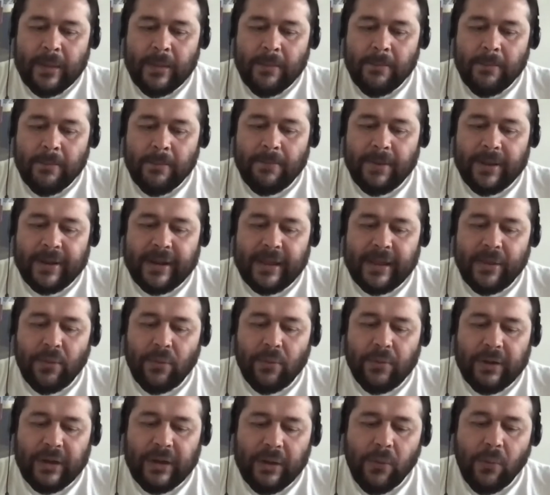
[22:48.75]
But I
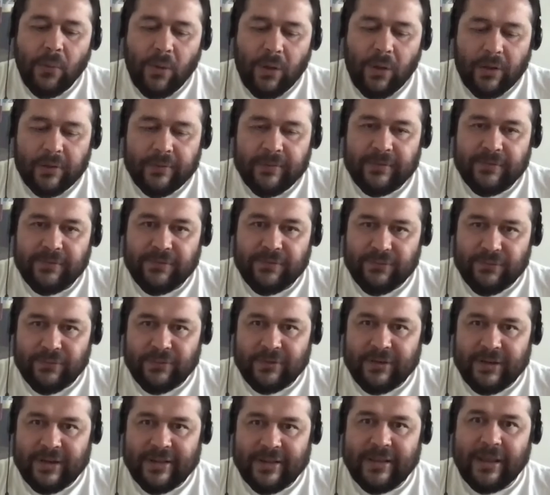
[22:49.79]
really want is to
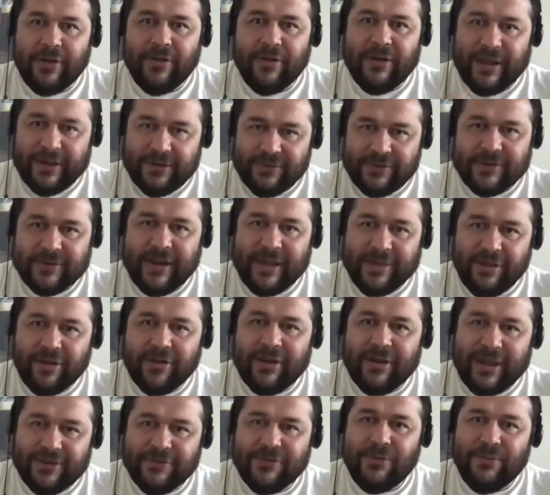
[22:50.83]
create a
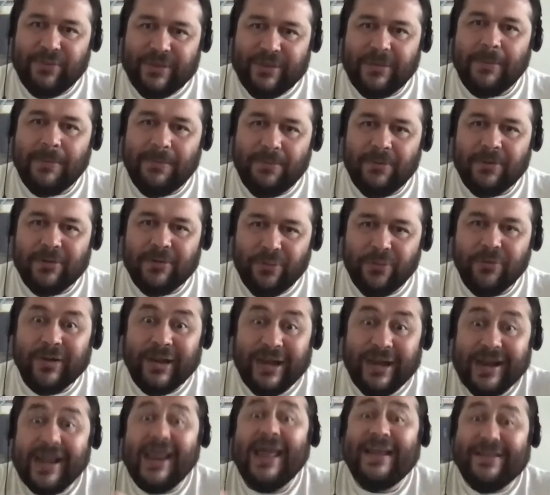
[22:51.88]
connection with the people who
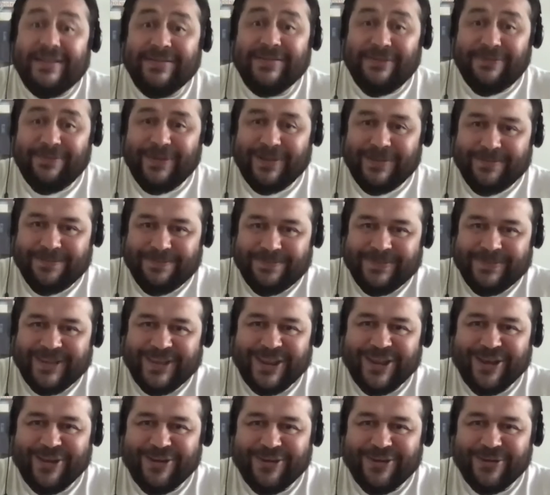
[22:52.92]
really likes it, you
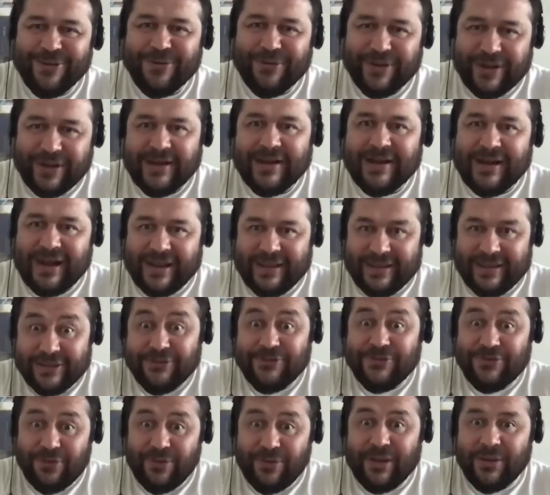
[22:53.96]
know, who really like
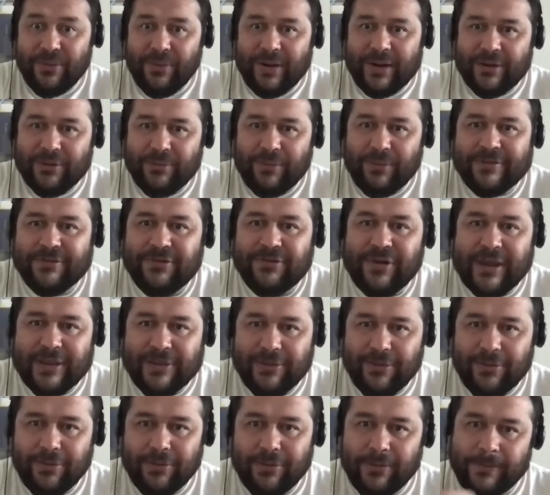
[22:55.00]
enjoy what I was trying
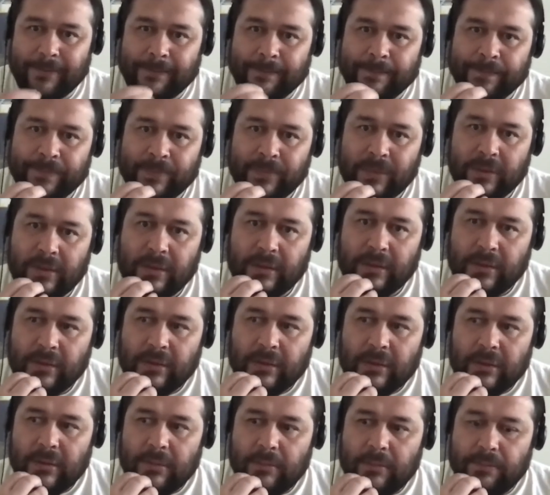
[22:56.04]
to do,
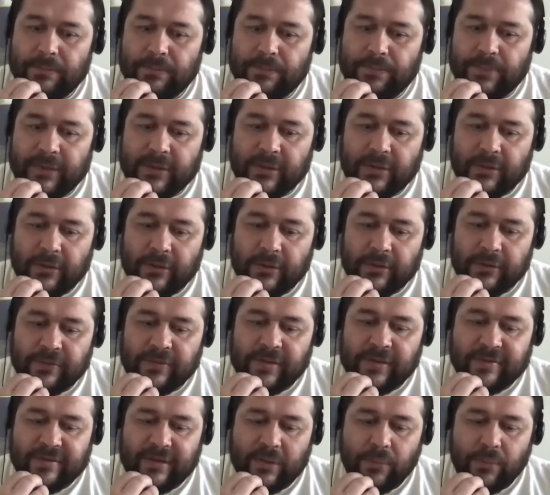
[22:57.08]
because
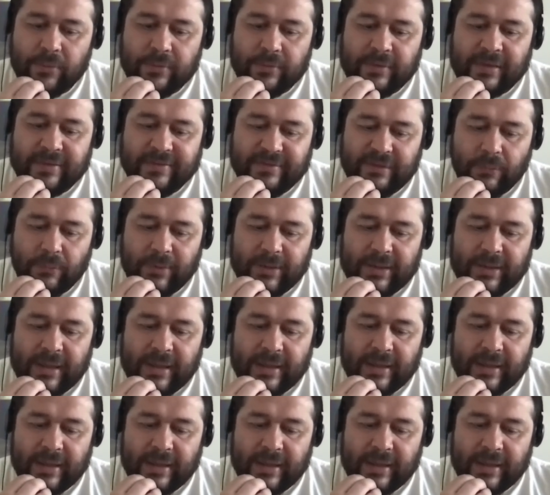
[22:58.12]
that's the way I